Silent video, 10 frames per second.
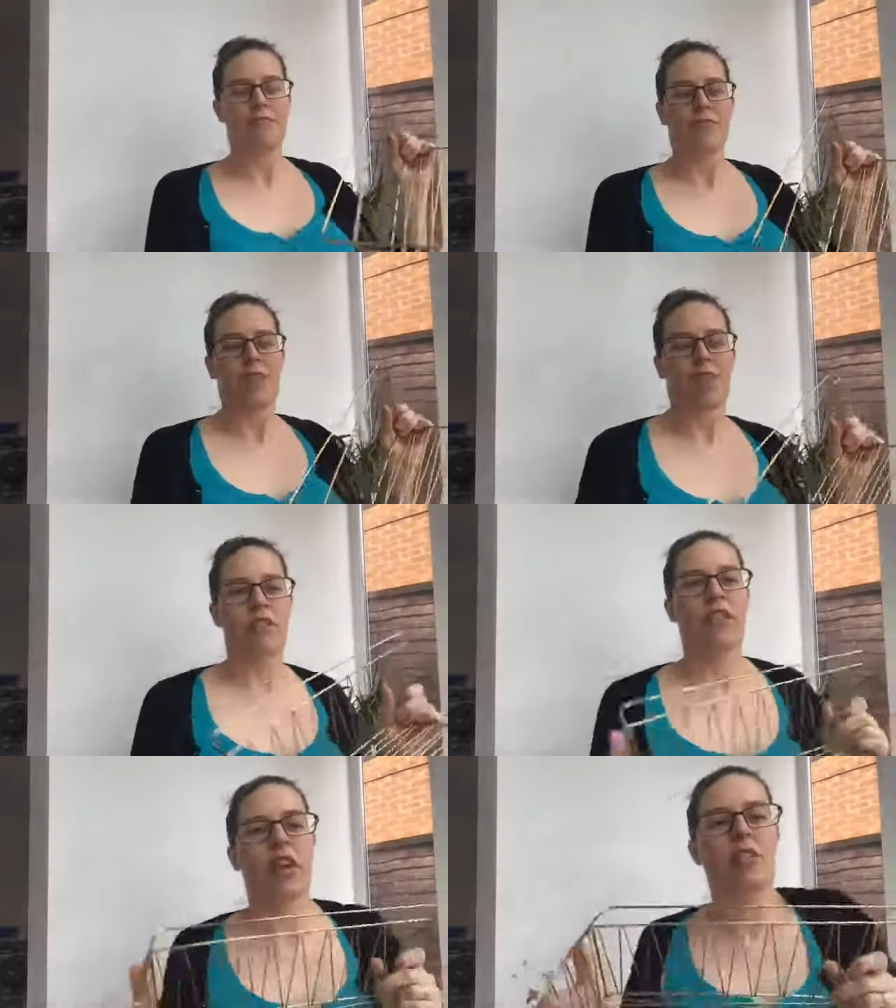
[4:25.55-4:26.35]
So
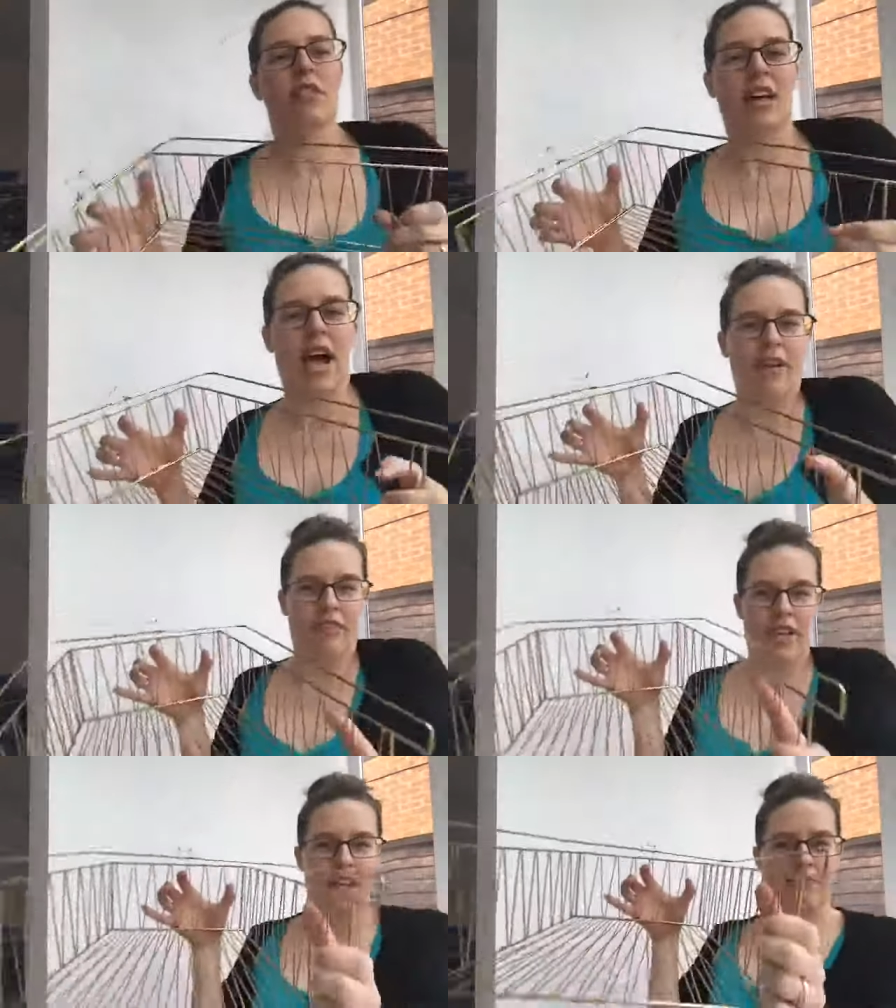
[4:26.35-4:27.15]
for those that have
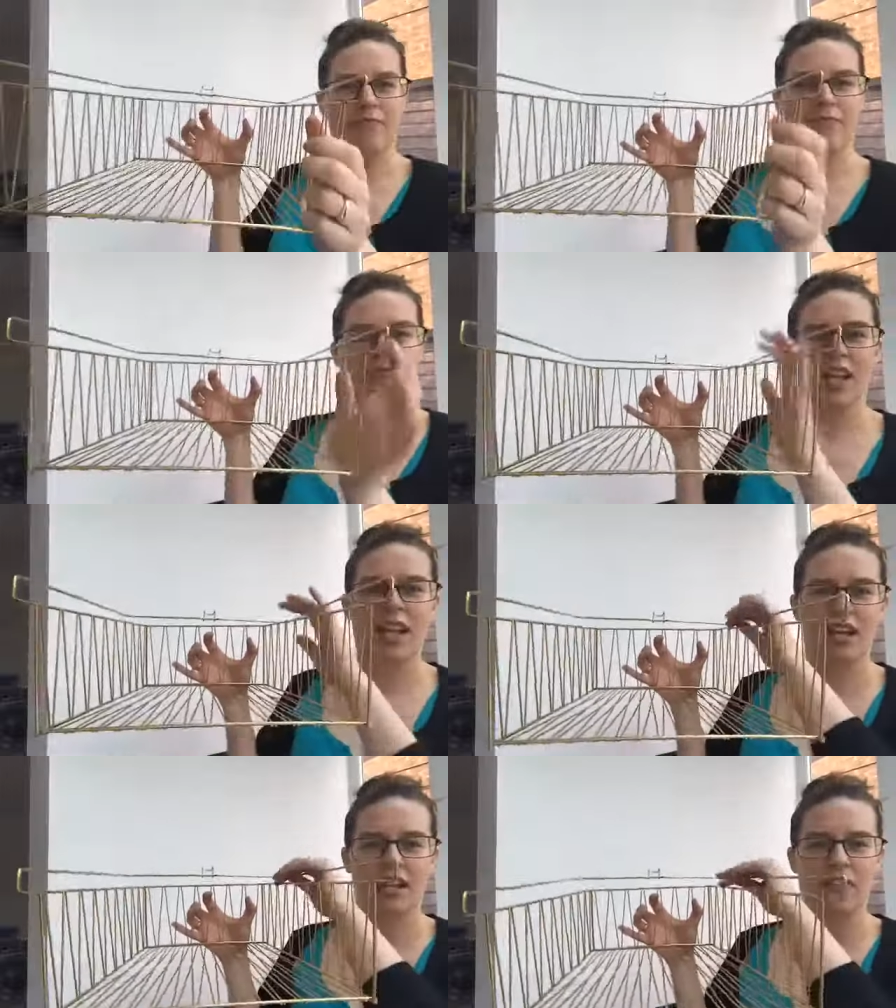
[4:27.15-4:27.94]
it,
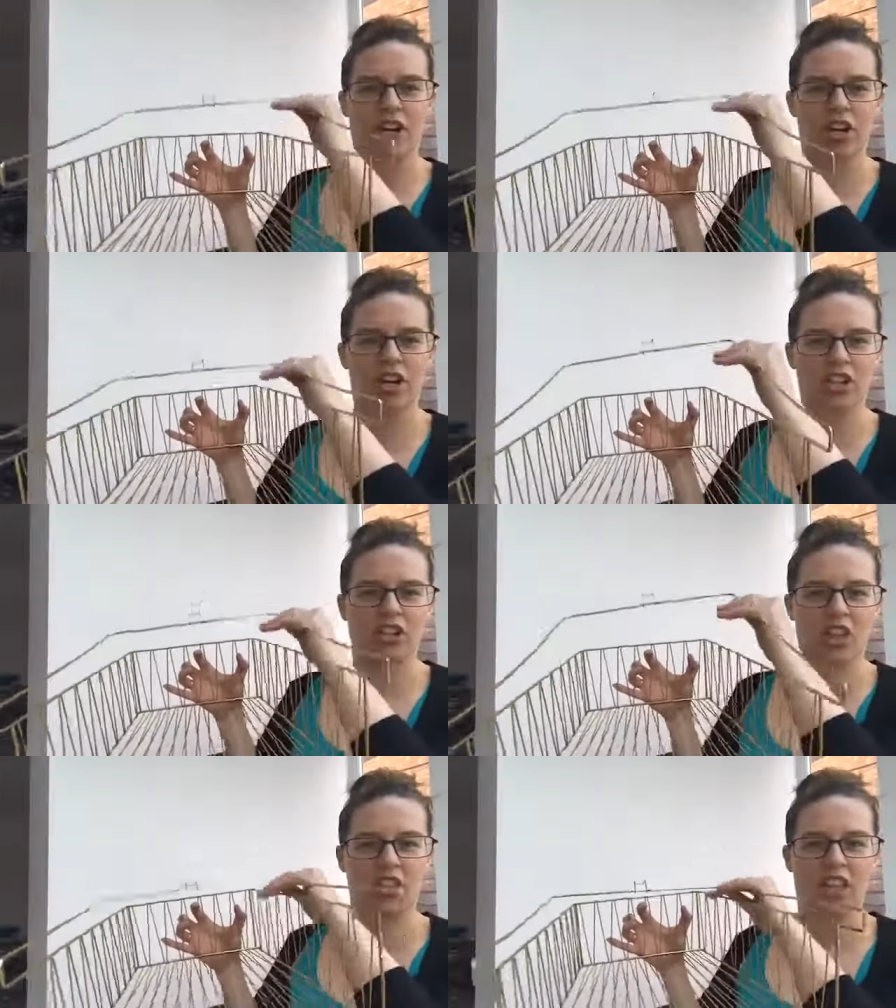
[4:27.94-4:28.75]
it kind of hooks
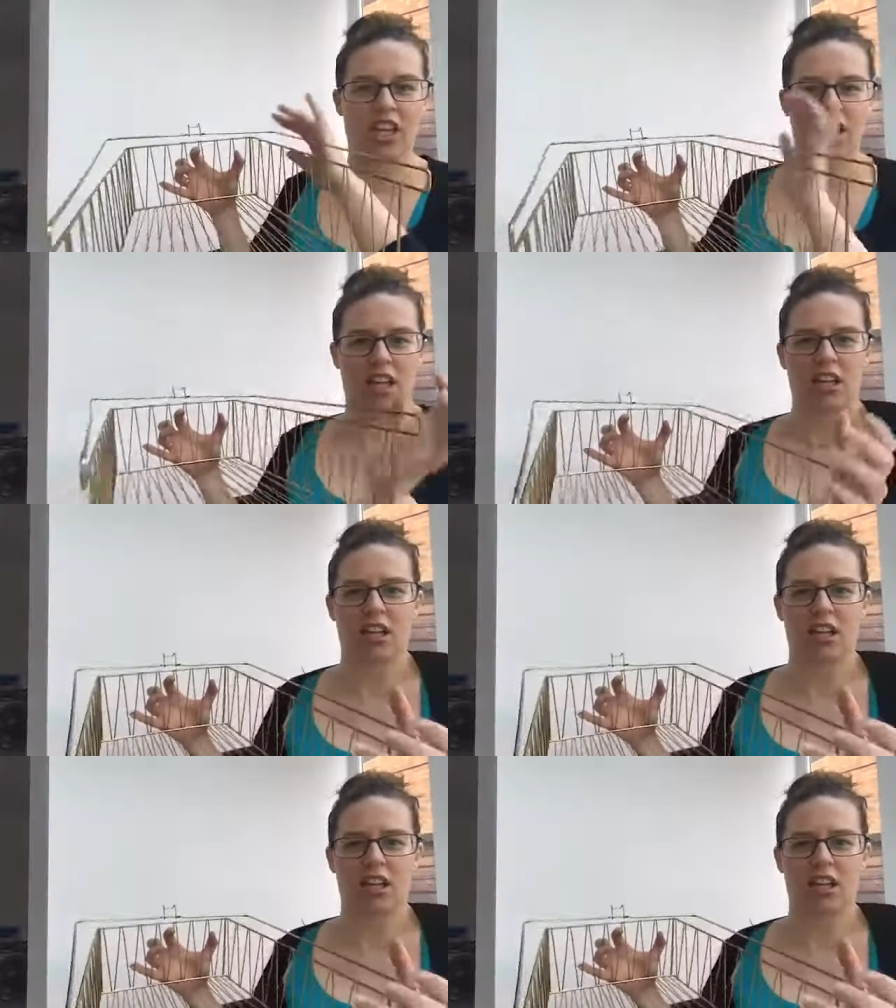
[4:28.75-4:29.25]
on they're